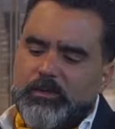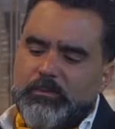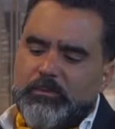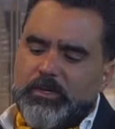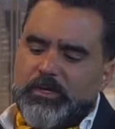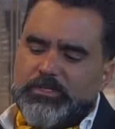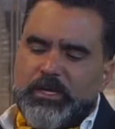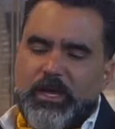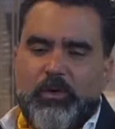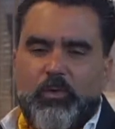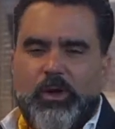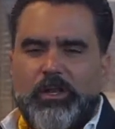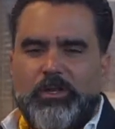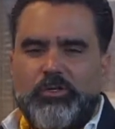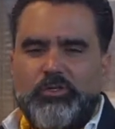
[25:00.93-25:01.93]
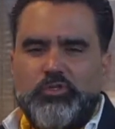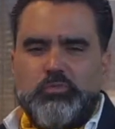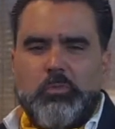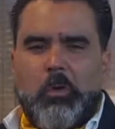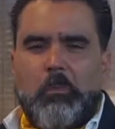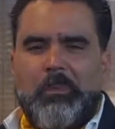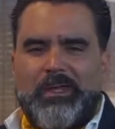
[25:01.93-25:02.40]
because I don't want to lose
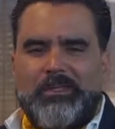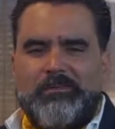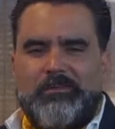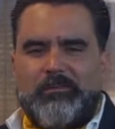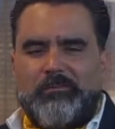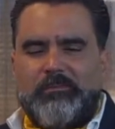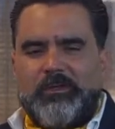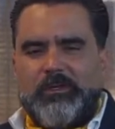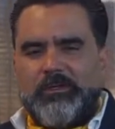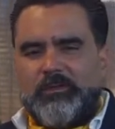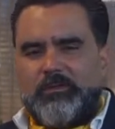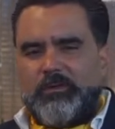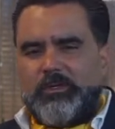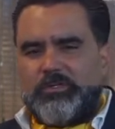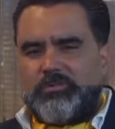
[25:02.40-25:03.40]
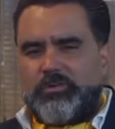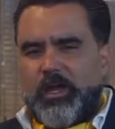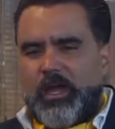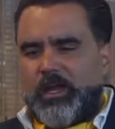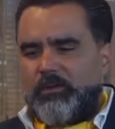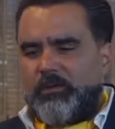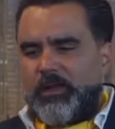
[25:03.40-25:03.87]
momentum. We
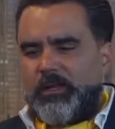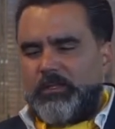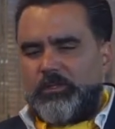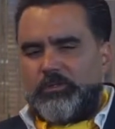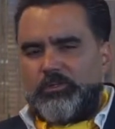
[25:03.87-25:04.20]
tried already the